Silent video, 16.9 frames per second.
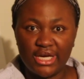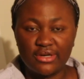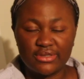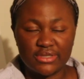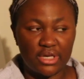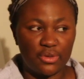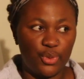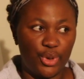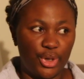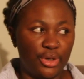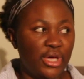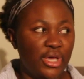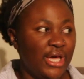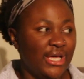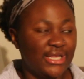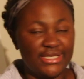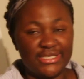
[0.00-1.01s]
I was like, well,
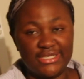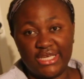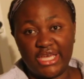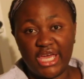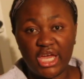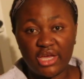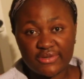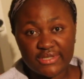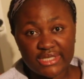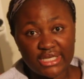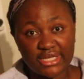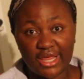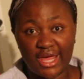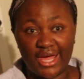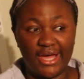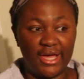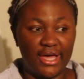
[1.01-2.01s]
there's a KFC
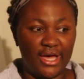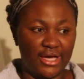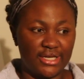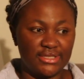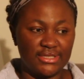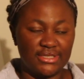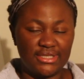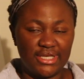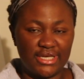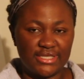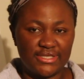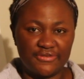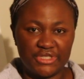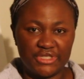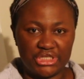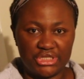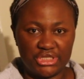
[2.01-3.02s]
there and there's a
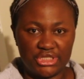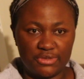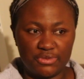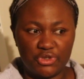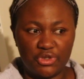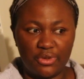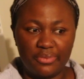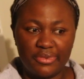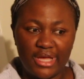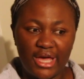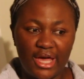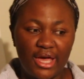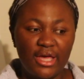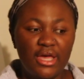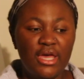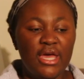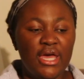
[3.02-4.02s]
fish and chip shop there.